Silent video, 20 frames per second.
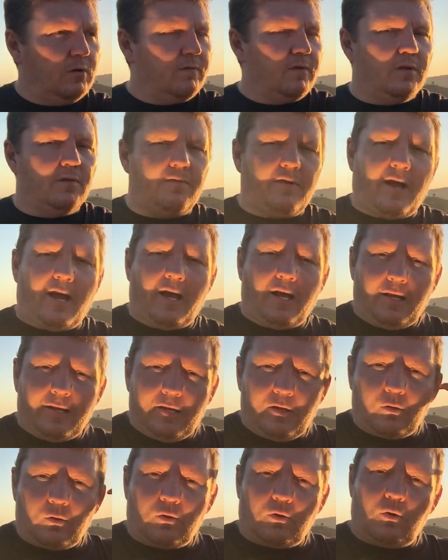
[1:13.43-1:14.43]
over the
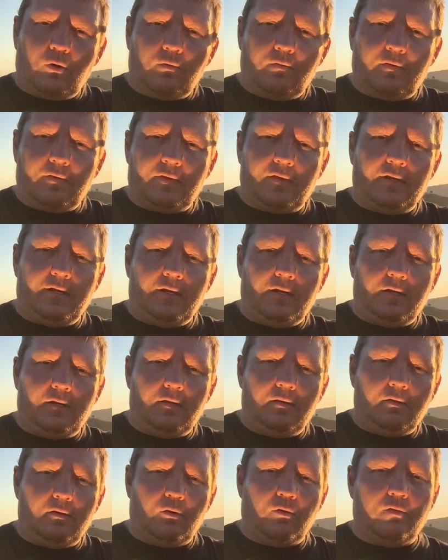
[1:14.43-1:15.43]
valley or over
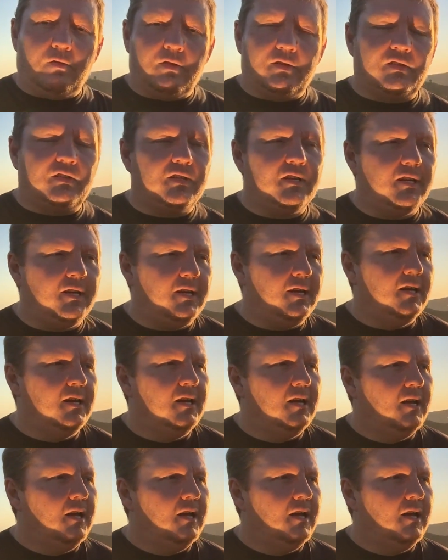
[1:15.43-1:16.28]
the city.